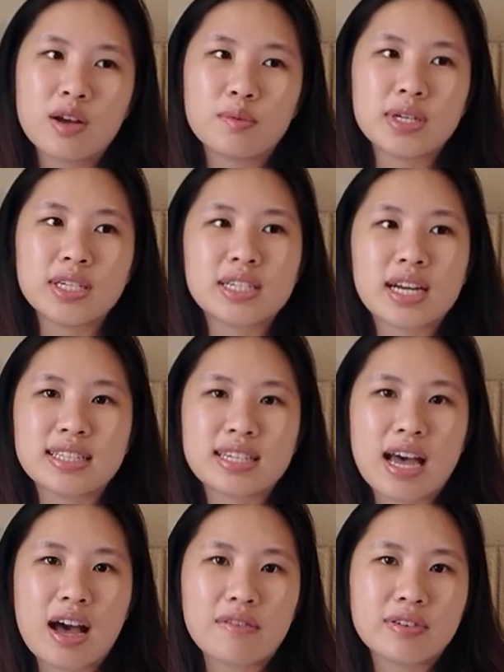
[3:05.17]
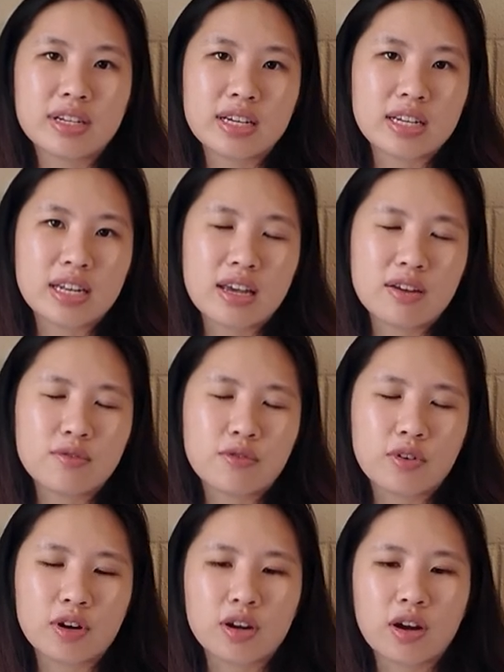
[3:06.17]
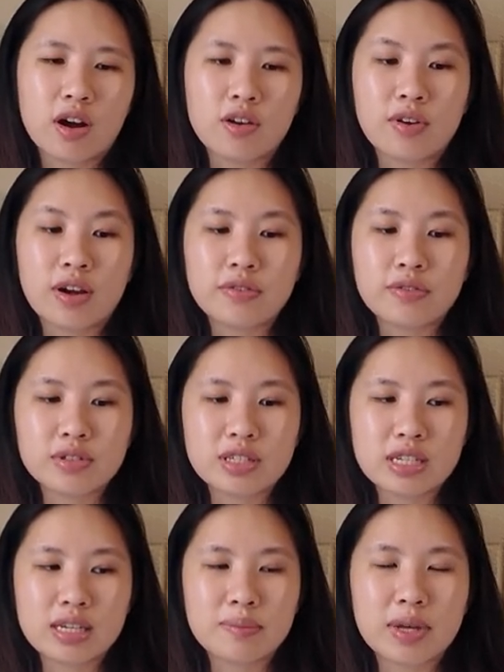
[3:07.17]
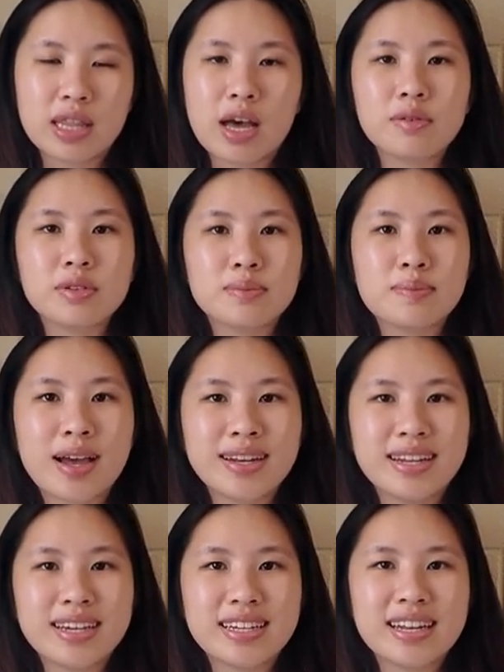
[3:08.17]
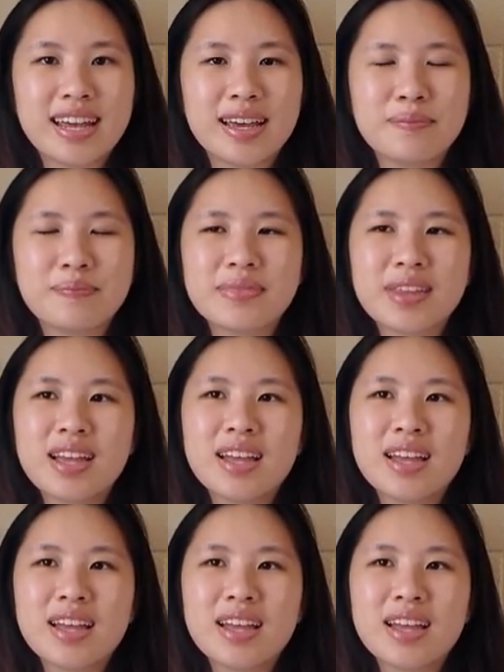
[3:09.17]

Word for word: We each had to have a nickname for our rifle team, and that was my nickname.